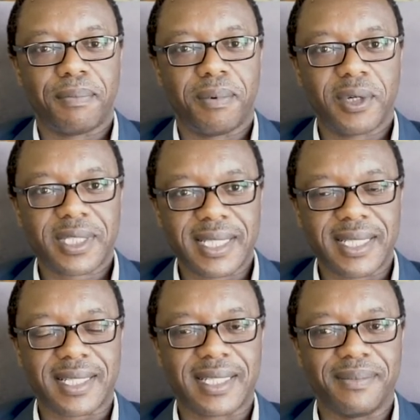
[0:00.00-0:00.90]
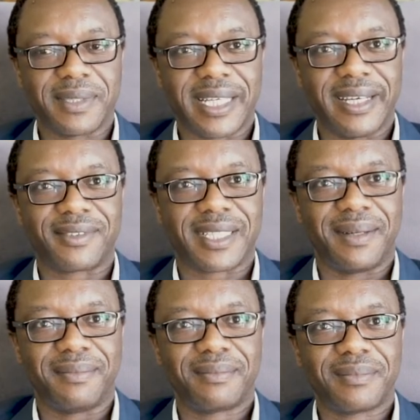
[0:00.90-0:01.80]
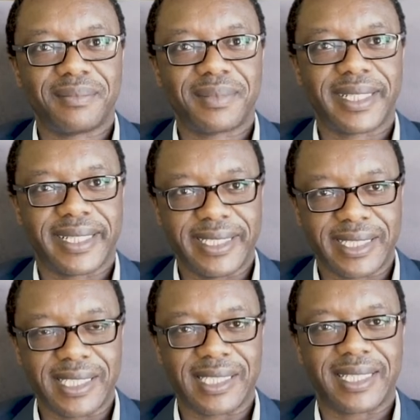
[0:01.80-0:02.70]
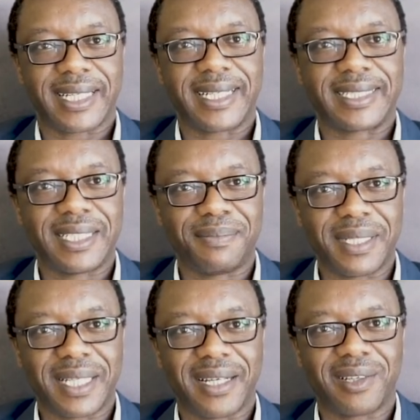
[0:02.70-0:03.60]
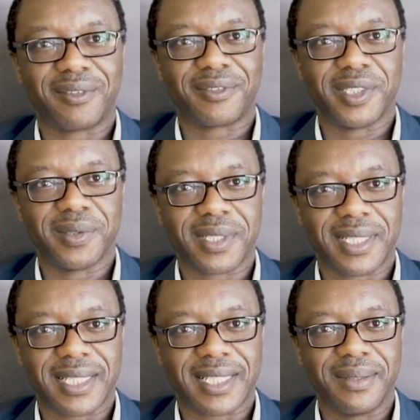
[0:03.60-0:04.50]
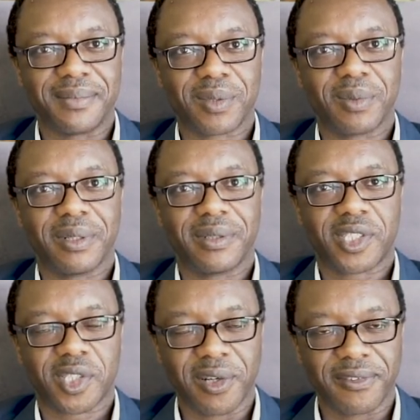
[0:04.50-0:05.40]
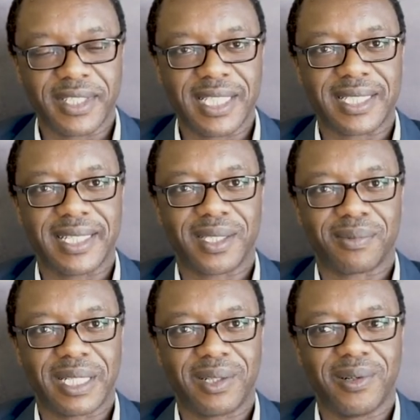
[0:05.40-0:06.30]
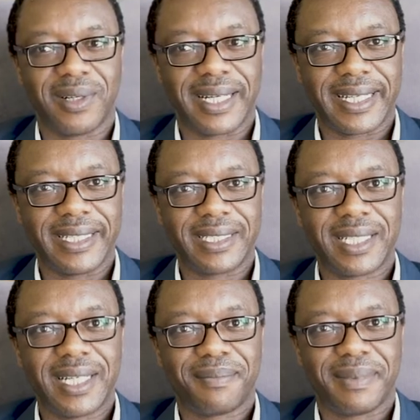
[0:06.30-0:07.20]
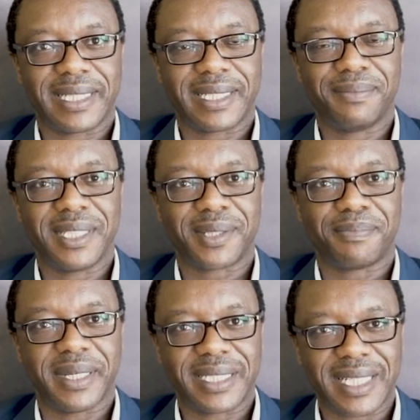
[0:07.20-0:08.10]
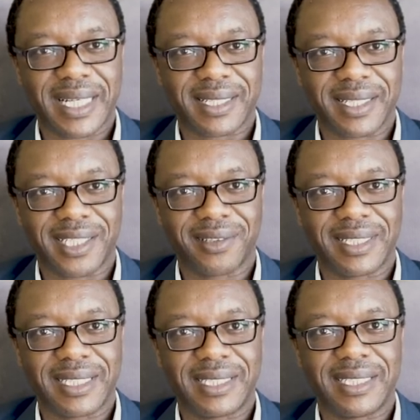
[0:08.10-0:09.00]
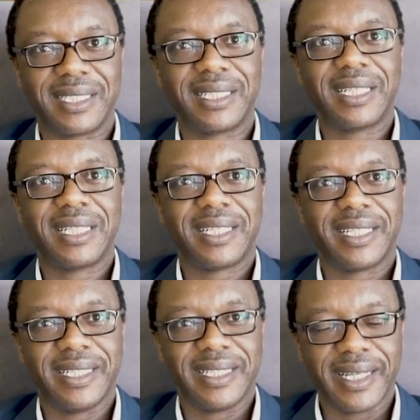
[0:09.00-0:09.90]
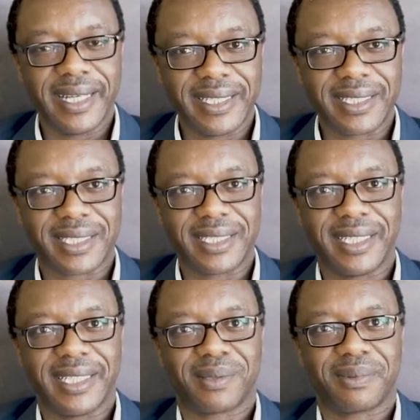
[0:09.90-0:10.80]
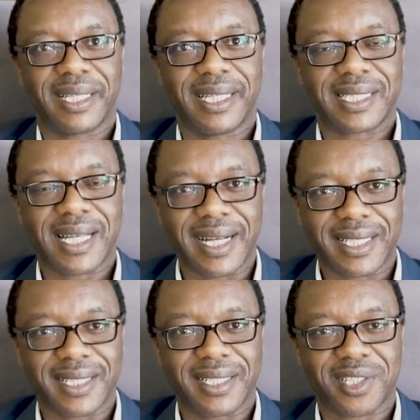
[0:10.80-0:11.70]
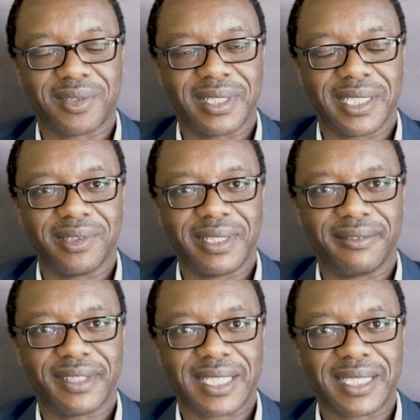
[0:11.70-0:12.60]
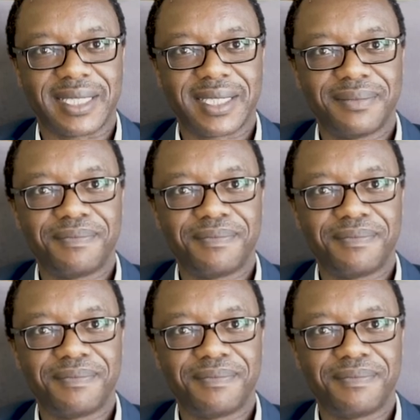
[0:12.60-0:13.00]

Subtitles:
Both systems have some glitches that are typical of new systems. We'll solve this as we go ahead, but it means better security in entry as well as access to the university.